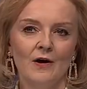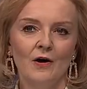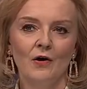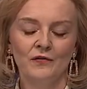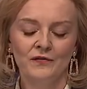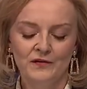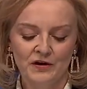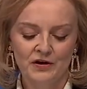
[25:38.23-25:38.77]

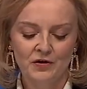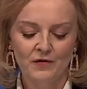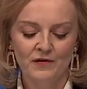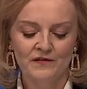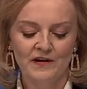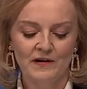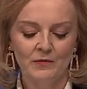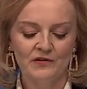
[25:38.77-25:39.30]
On
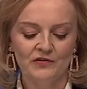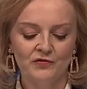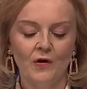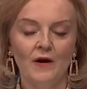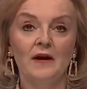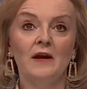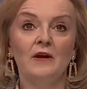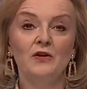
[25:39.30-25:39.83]
security, we're
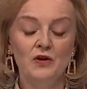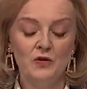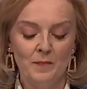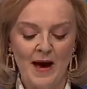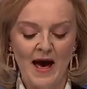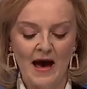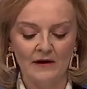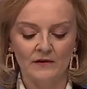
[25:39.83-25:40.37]
striking new
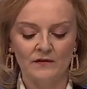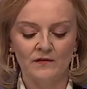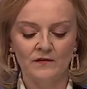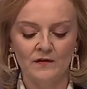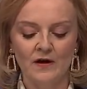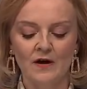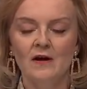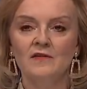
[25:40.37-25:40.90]

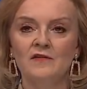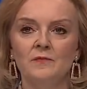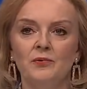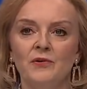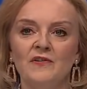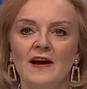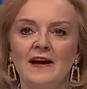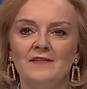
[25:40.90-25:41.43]
pacts to
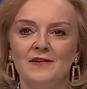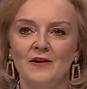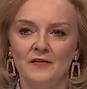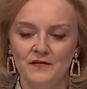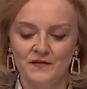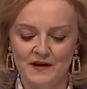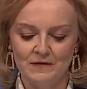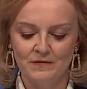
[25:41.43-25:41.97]
protect our
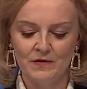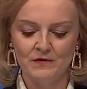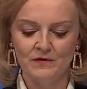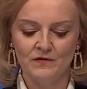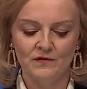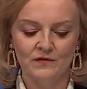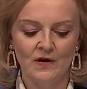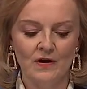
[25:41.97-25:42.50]
sea
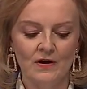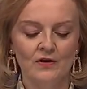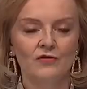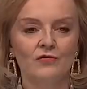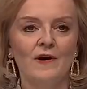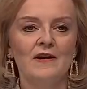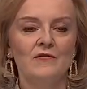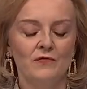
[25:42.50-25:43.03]
routes,
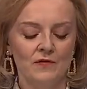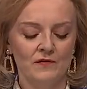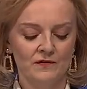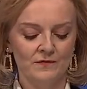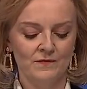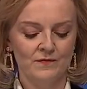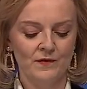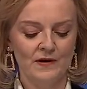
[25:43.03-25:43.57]
trade
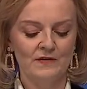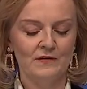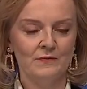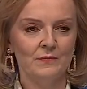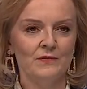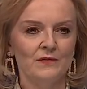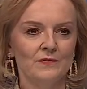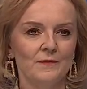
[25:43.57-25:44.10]
routes, and
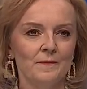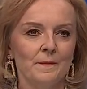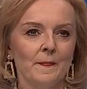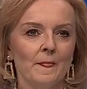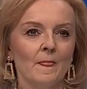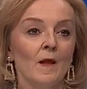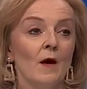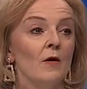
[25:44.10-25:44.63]
freedoms.
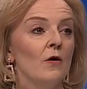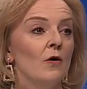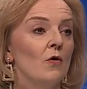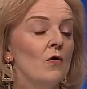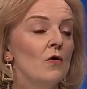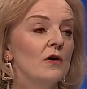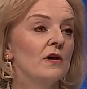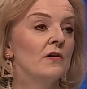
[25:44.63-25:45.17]

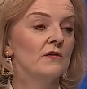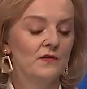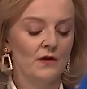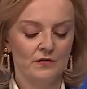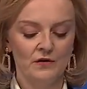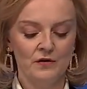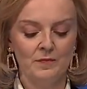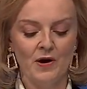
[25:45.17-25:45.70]
AUKUS,
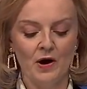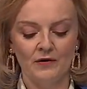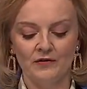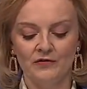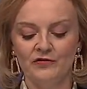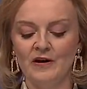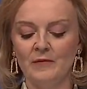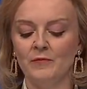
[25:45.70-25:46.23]
our new
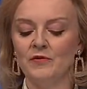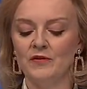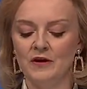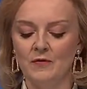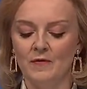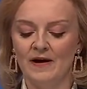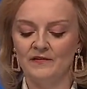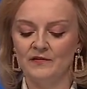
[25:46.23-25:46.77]
partnership with
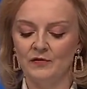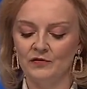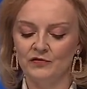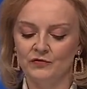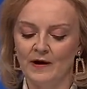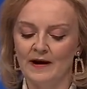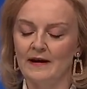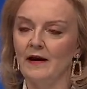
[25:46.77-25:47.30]
the US and
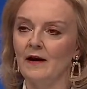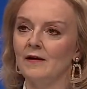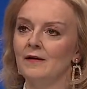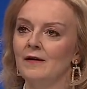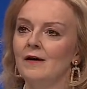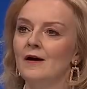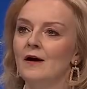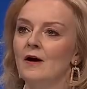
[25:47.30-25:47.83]
Australia,
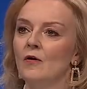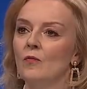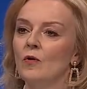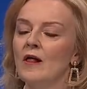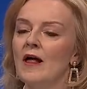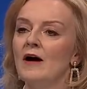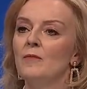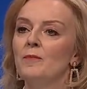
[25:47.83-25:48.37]

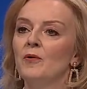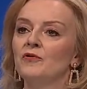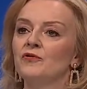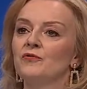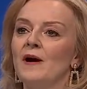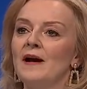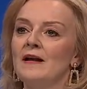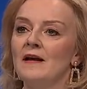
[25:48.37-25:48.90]
will help
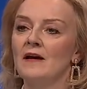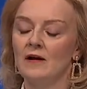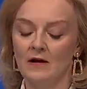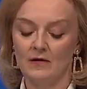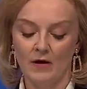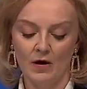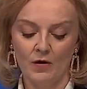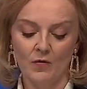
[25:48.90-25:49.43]
Australia
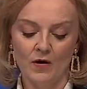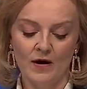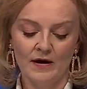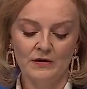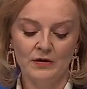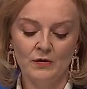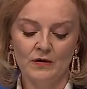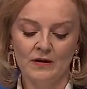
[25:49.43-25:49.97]

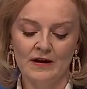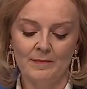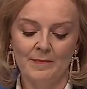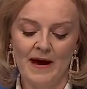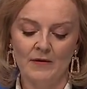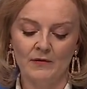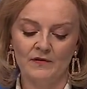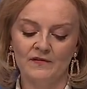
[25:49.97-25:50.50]
acquire
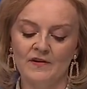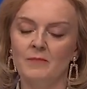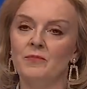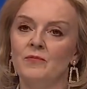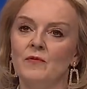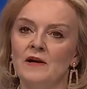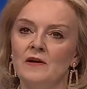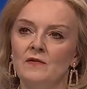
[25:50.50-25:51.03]
nuclear-powered
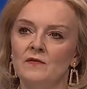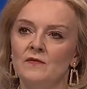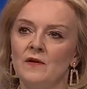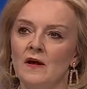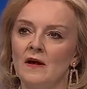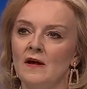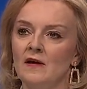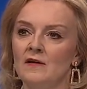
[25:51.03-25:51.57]
submarines
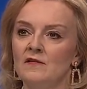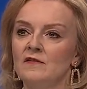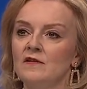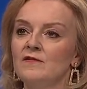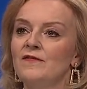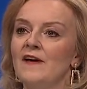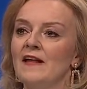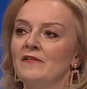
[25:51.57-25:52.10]
to
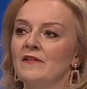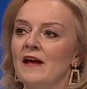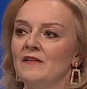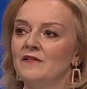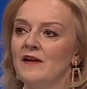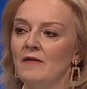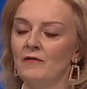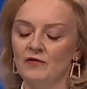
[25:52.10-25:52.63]
defend their
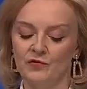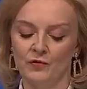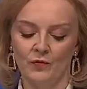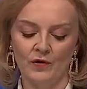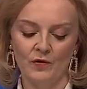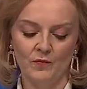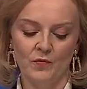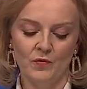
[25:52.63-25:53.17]

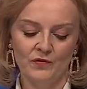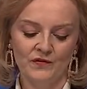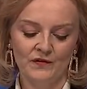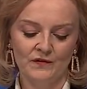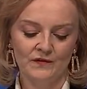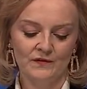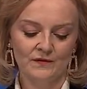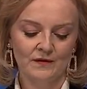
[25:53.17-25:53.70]
territorial
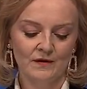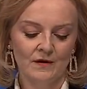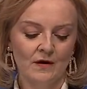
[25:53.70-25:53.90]
waters.